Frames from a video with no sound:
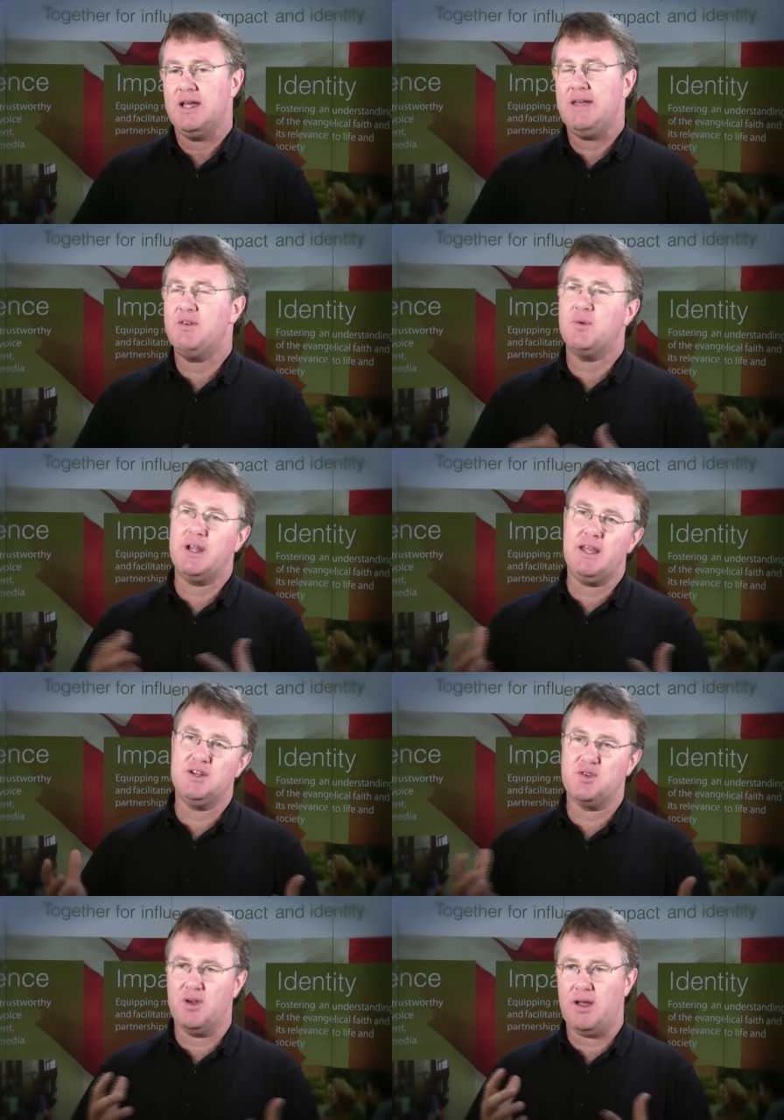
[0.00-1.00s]
even when he
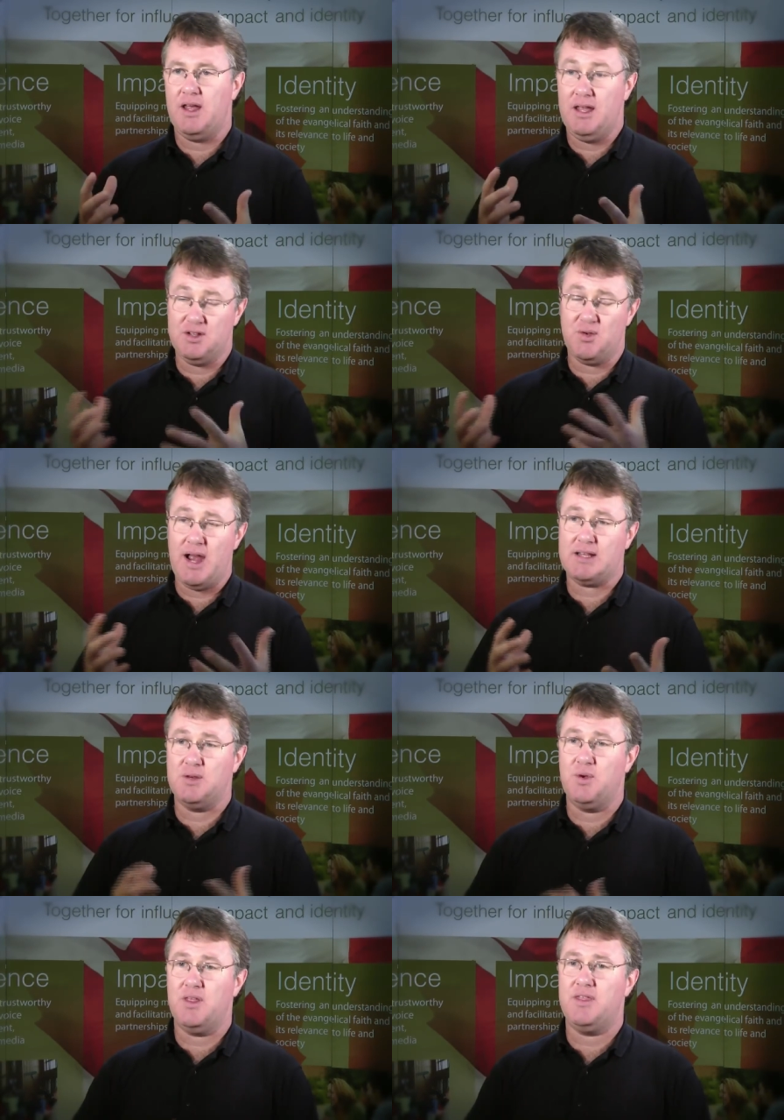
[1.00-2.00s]

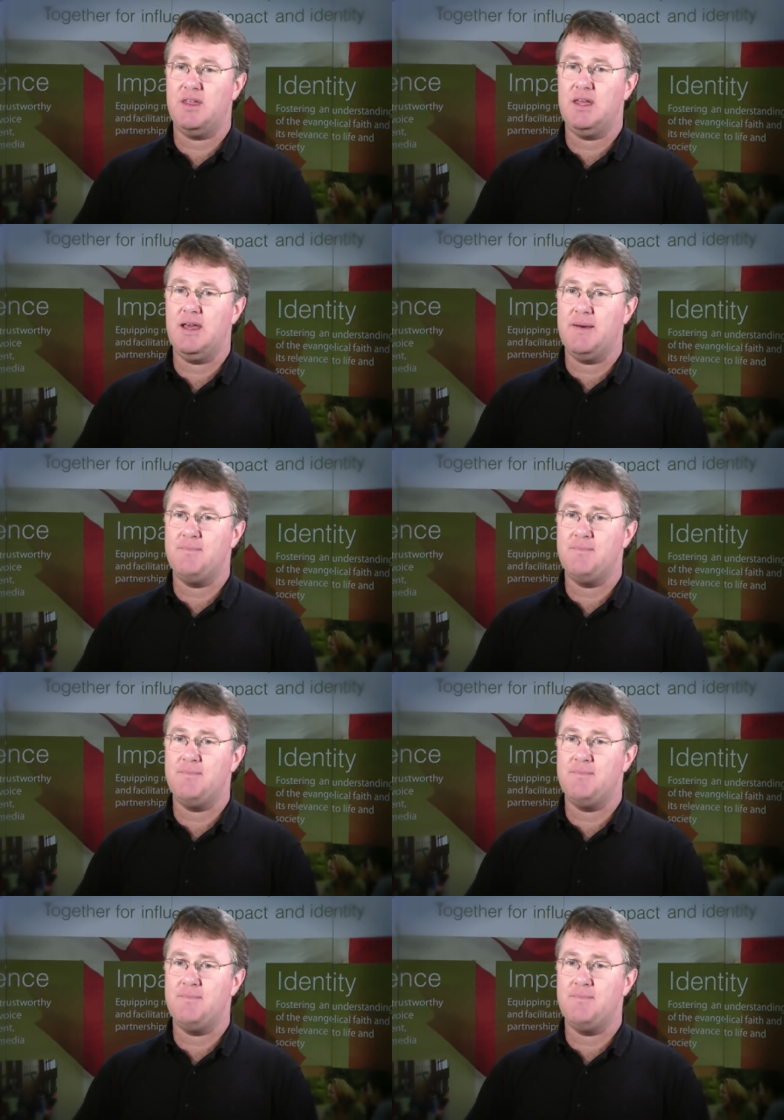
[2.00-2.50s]
interacted with the